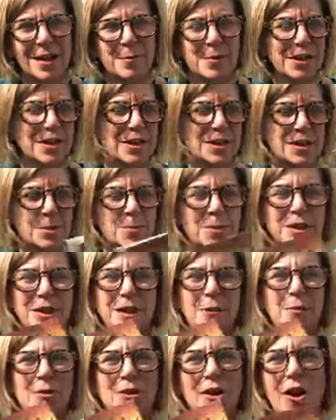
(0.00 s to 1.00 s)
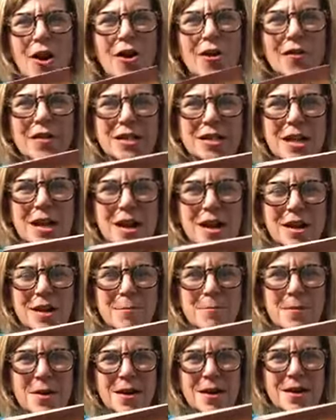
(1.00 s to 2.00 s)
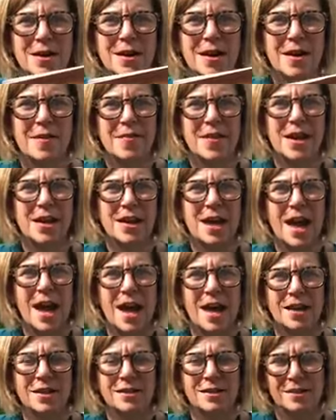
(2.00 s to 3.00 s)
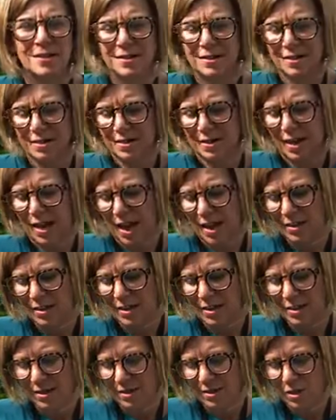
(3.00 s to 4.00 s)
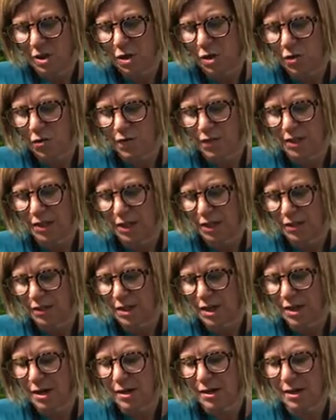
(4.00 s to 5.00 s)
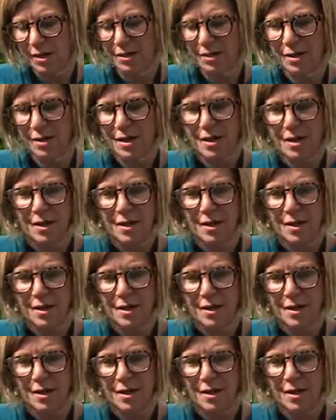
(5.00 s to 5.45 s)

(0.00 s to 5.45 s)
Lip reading: I mean, it's applicable all the time, and then add the COVID in there